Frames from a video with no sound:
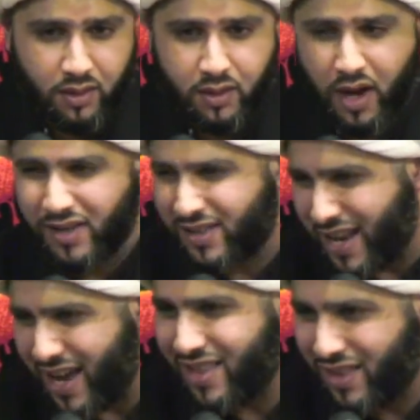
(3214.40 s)

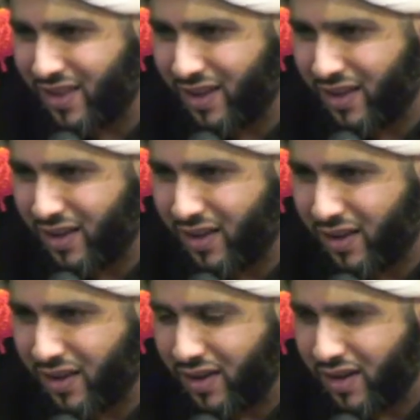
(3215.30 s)
Aslan,
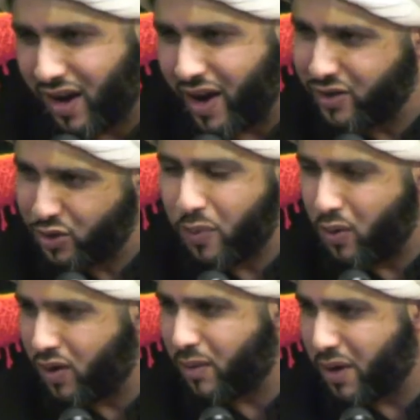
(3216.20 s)
I had
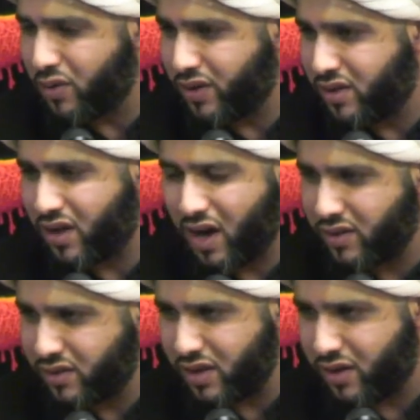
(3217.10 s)
spoken about this
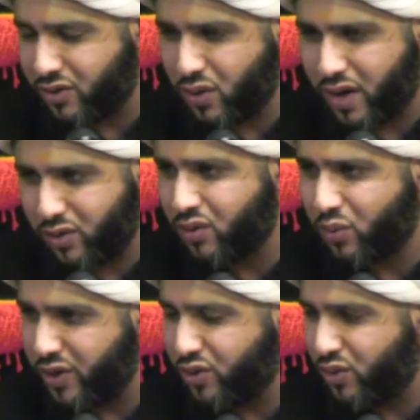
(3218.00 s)
last year, so I don't
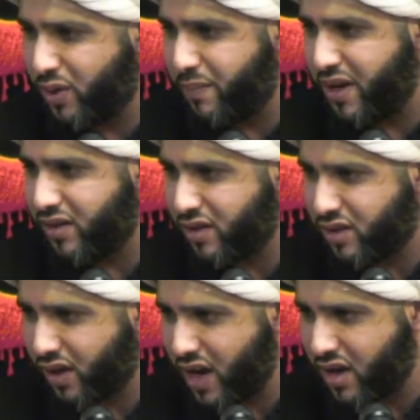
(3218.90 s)
wish to repeat this
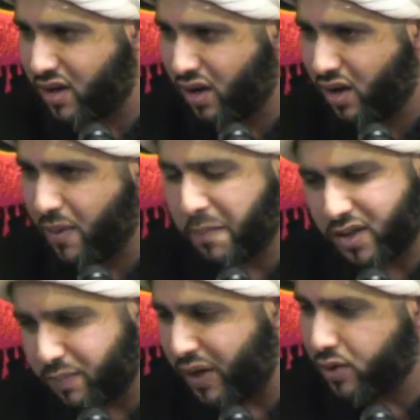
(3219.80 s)
again,
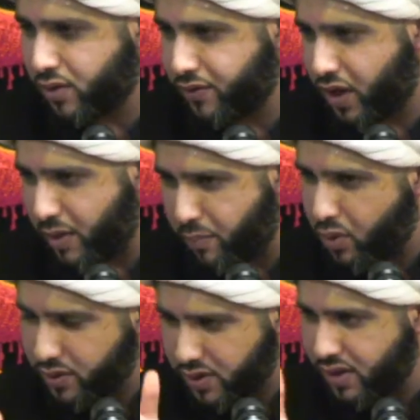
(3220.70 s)
but because of the
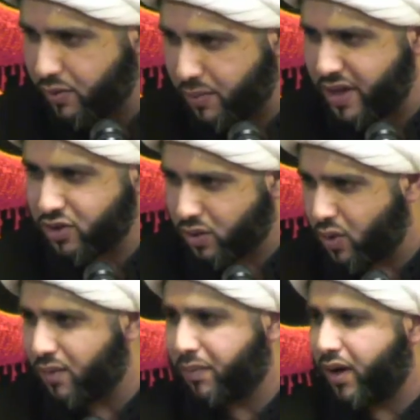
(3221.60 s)
importance, I will mention
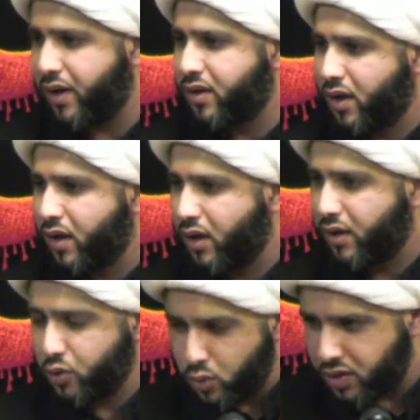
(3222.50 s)
one part.
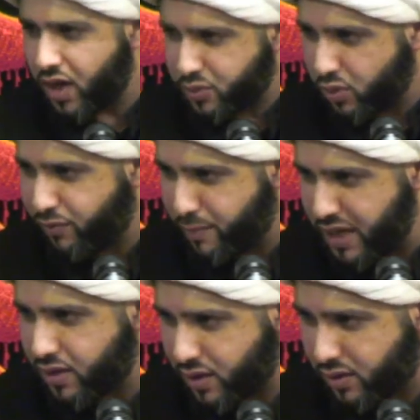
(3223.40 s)
Two types of
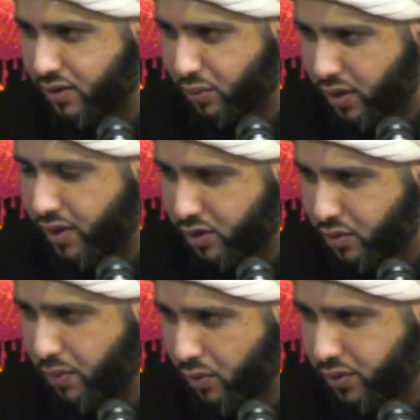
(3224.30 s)
medias that we are
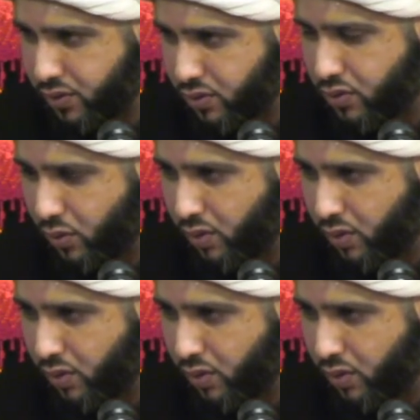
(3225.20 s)
exposed to.